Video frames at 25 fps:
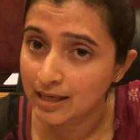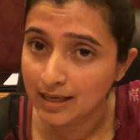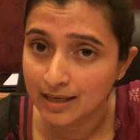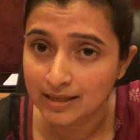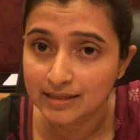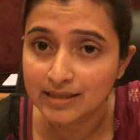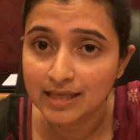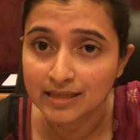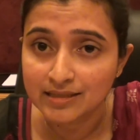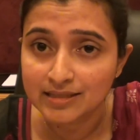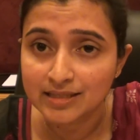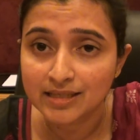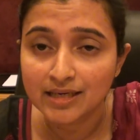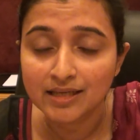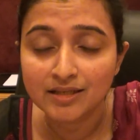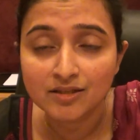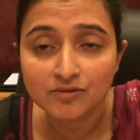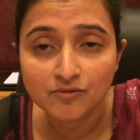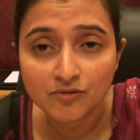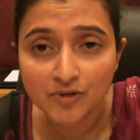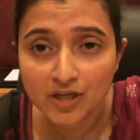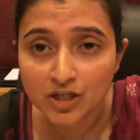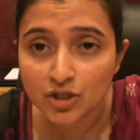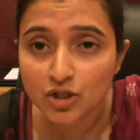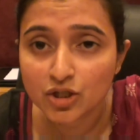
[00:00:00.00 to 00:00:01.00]
And that's another
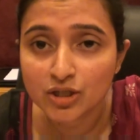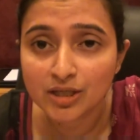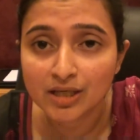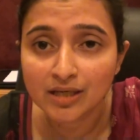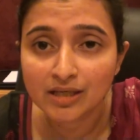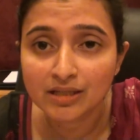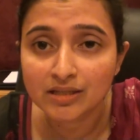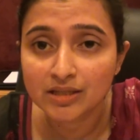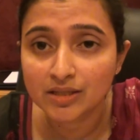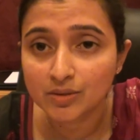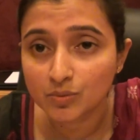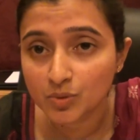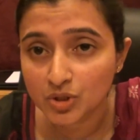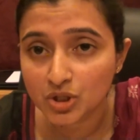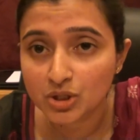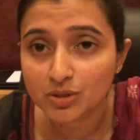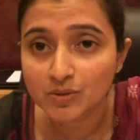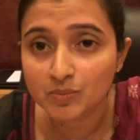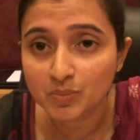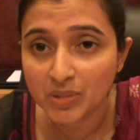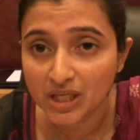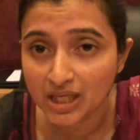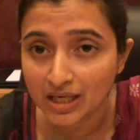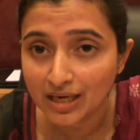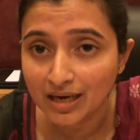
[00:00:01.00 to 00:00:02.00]
functionality which is
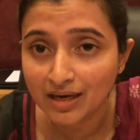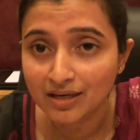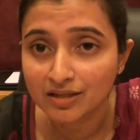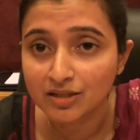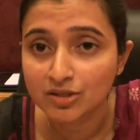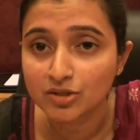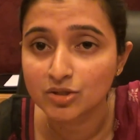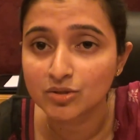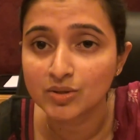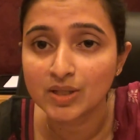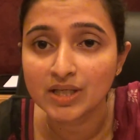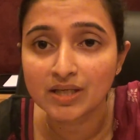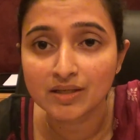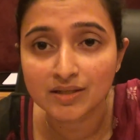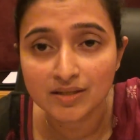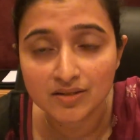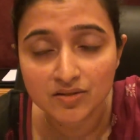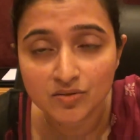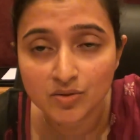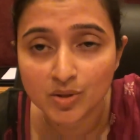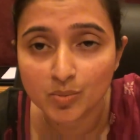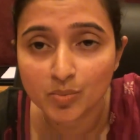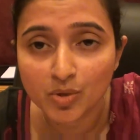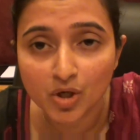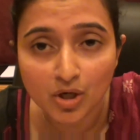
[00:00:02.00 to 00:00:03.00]
being added to the
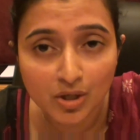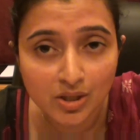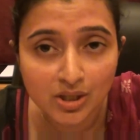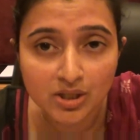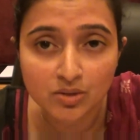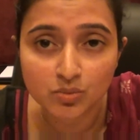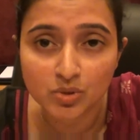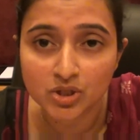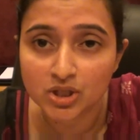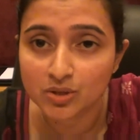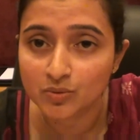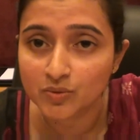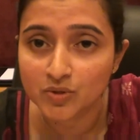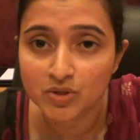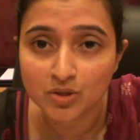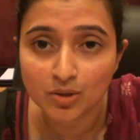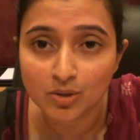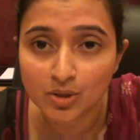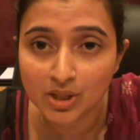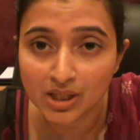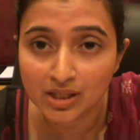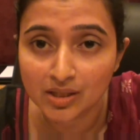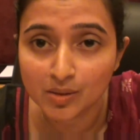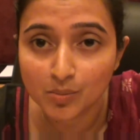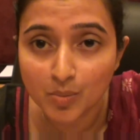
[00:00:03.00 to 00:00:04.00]
industry product which I was
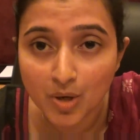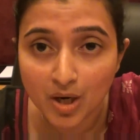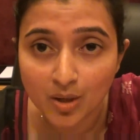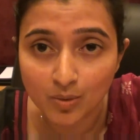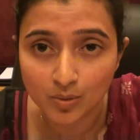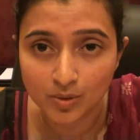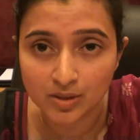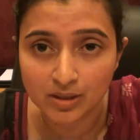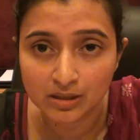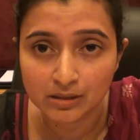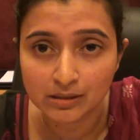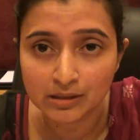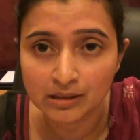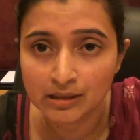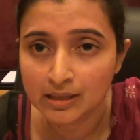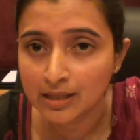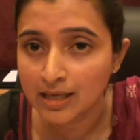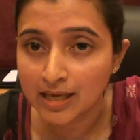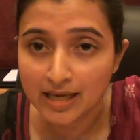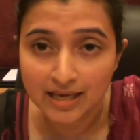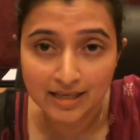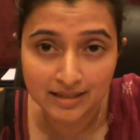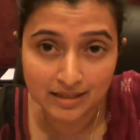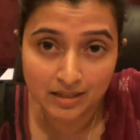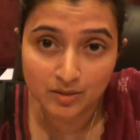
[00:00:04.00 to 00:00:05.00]
talking about,
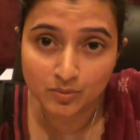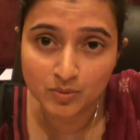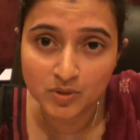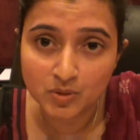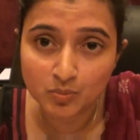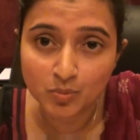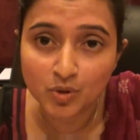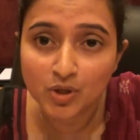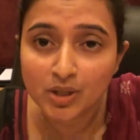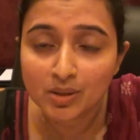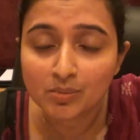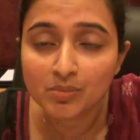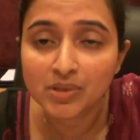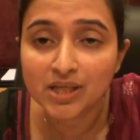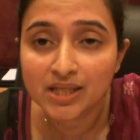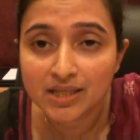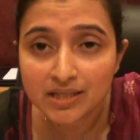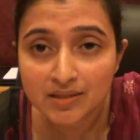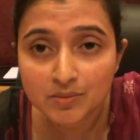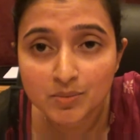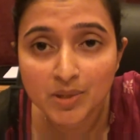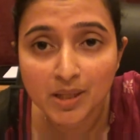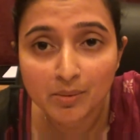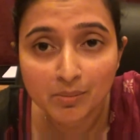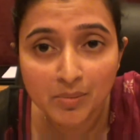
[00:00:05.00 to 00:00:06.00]
and that was put in
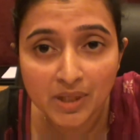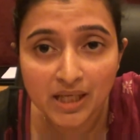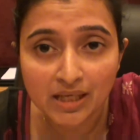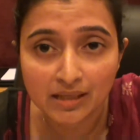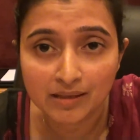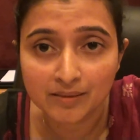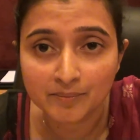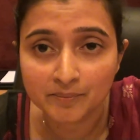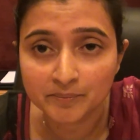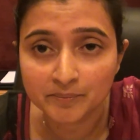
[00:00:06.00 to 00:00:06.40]
place by me.